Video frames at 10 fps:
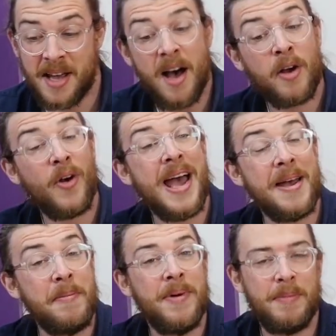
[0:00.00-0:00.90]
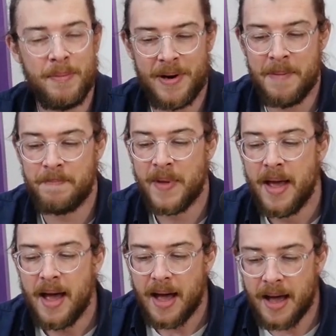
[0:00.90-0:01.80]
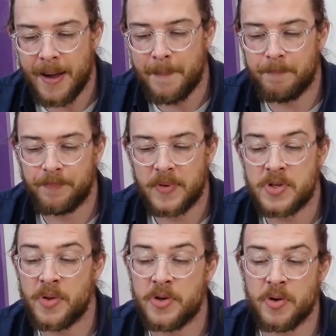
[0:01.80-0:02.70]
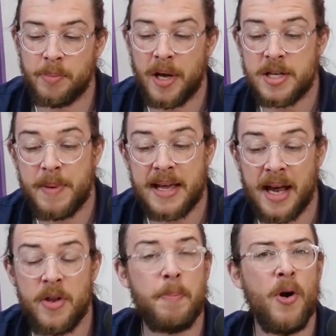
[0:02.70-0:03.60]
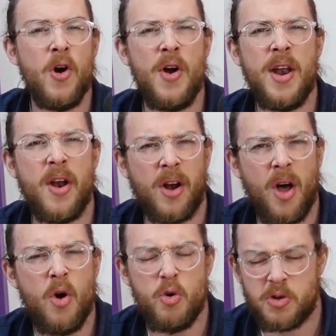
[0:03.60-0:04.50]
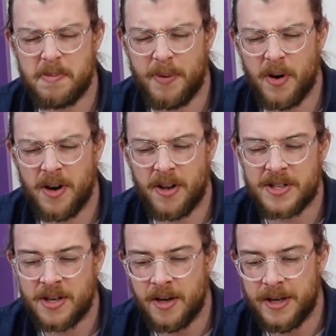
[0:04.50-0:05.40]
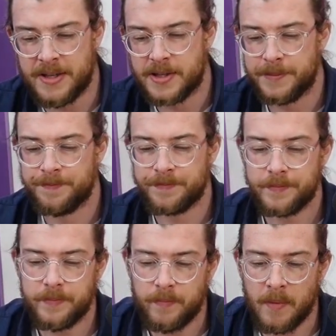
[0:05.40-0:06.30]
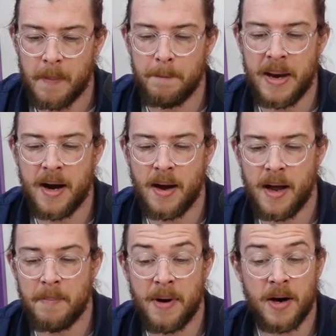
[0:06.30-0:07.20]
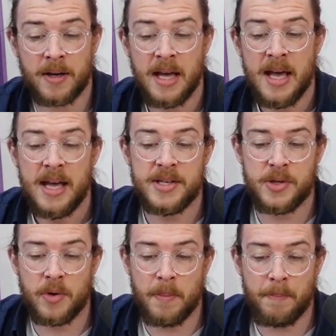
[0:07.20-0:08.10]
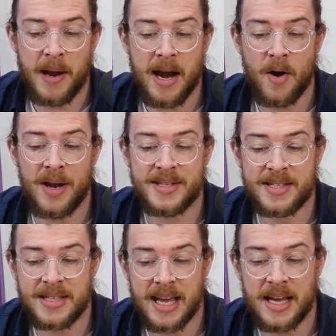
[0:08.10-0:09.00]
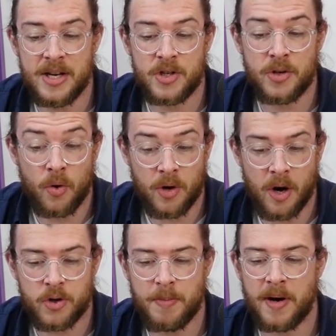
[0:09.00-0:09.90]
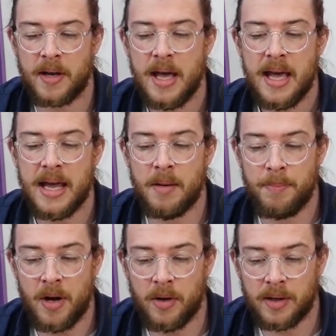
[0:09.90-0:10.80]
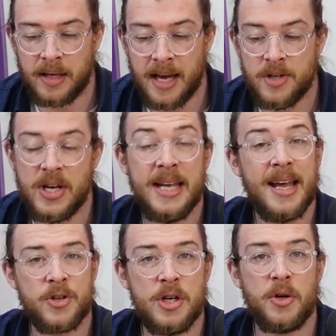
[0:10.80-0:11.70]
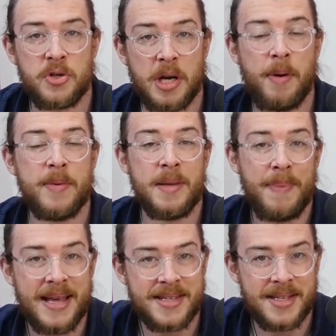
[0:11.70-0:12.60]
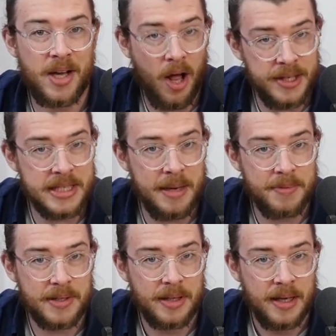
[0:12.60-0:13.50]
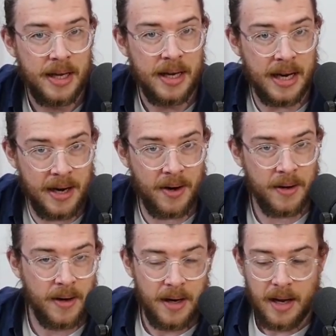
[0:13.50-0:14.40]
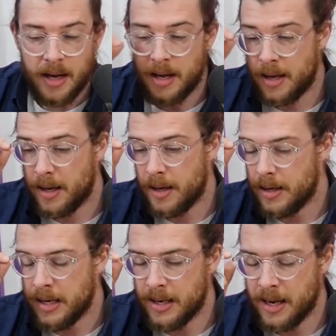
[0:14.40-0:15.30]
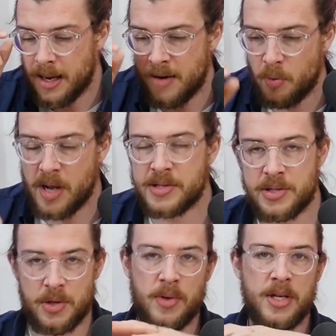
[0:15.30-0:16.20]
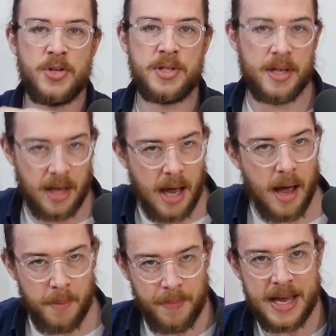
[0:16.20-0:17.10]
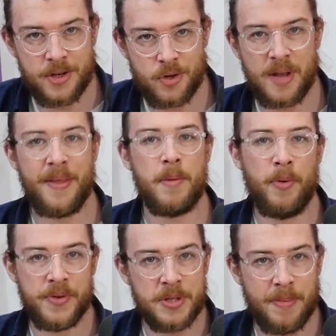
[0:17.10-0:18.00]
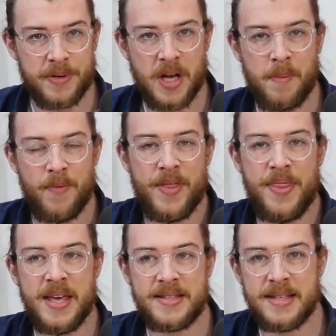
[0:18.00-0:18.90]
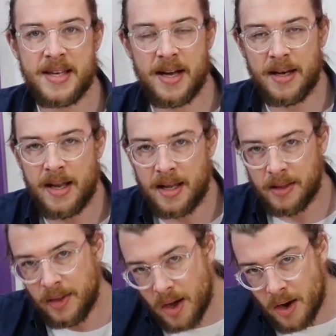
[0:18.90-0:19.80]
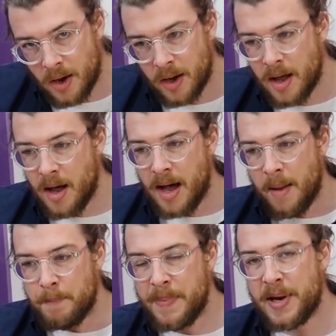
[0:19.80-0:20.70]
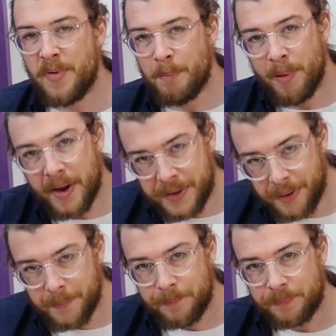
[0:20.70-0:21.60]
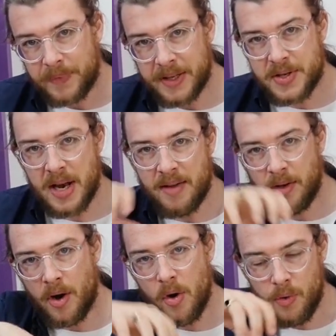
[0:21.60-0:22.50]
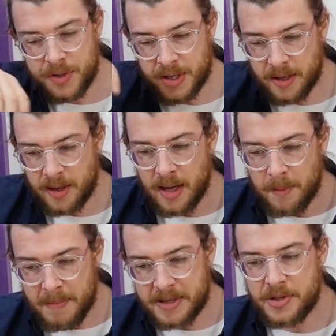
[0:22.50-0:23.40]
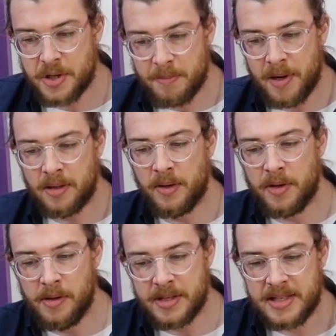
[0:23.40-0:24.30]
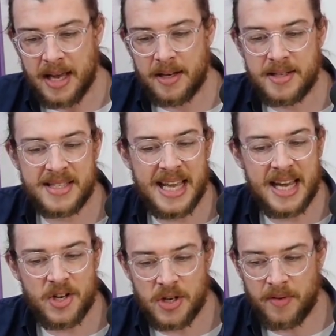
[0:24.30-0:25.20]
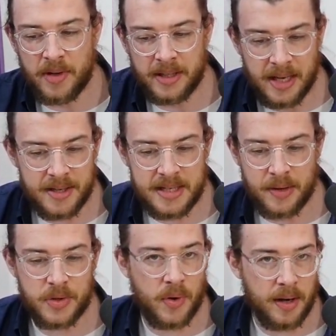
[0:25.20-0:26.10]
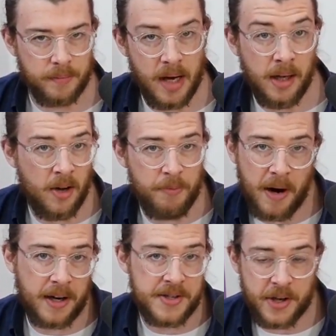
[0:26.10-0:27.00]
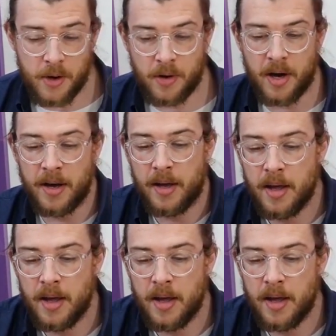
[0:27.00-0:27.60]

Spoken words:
our Graham. Remember him? So they're doing a blind bake. And they're burning the loads. They're burning the sides. Mark is doing a Pear and Sage, Northern Irish Mark, in a bottle cage. It actually looks like probably the best concept here. In that everyone else is doing like just a pastry and then they're putting something on top of it. This is kind of like a long bit of a bottle that's going to have a lot of holes in it, message in a bottle, load of little sand, sage and everything like that. Sounds great. I love Mark. He's a cute guy.